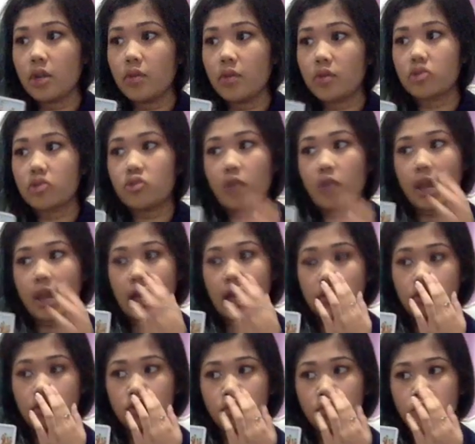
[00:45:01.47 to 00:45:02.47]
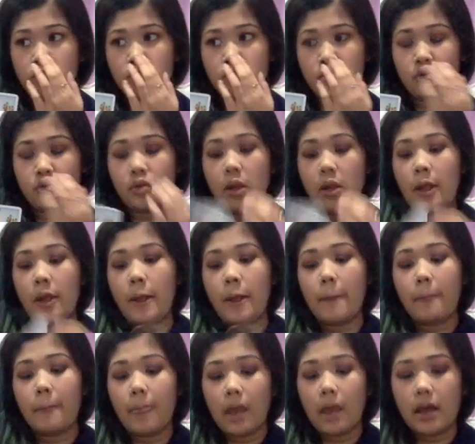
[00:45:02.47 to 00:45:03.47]
They're trying to
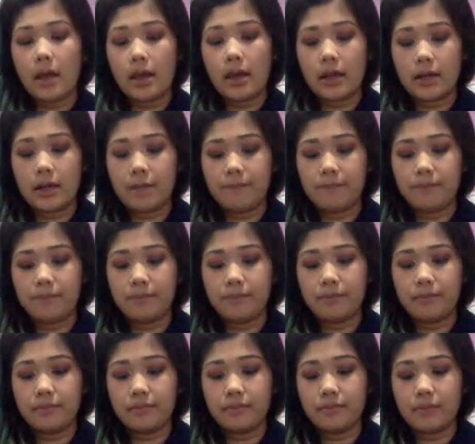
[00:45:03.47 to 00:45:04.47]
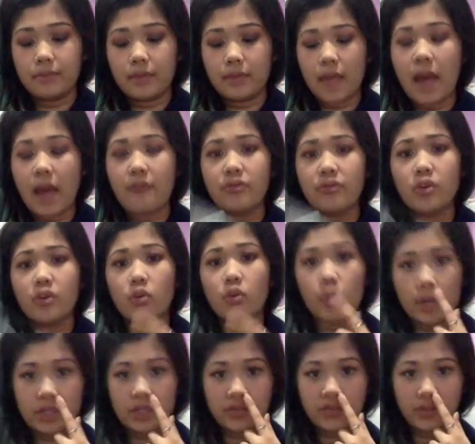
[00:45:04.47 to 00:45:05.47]
have their
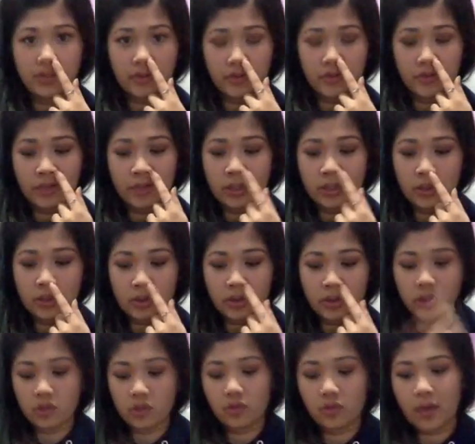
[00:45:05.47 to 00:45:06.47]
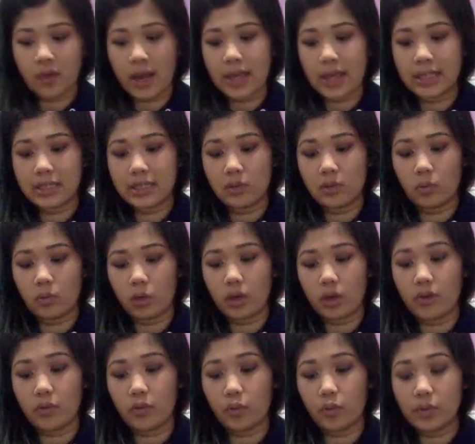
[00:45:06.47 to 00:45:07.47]
wish fulfilled. They're trying to
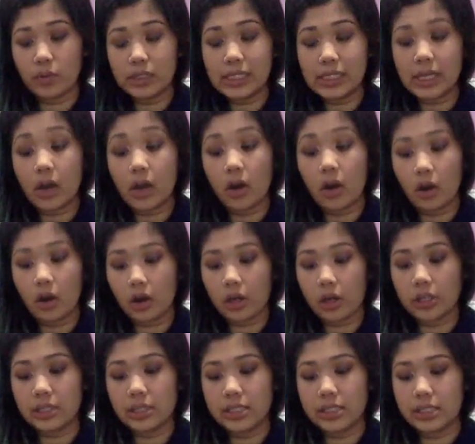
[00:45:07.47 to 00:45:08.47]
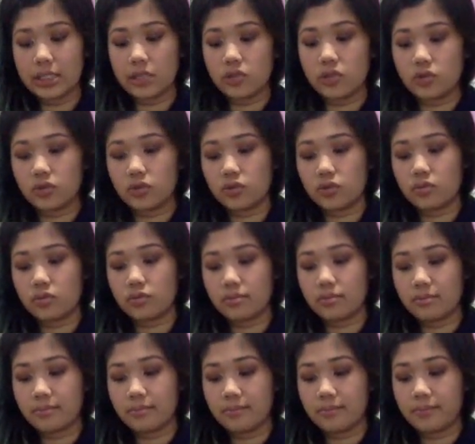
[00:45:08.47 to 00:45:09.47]
work really hard to
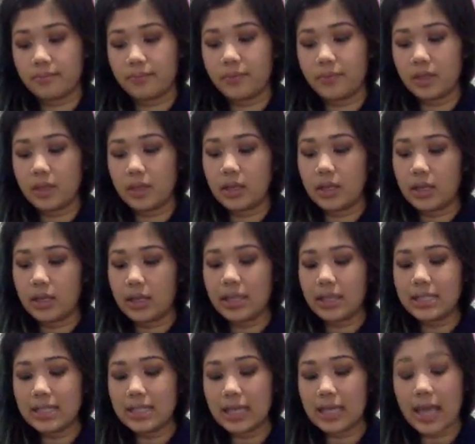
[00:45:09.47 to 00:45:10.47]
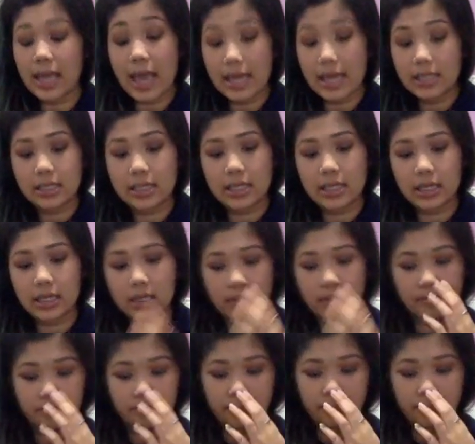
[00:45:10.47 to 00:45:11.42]
get to the ending.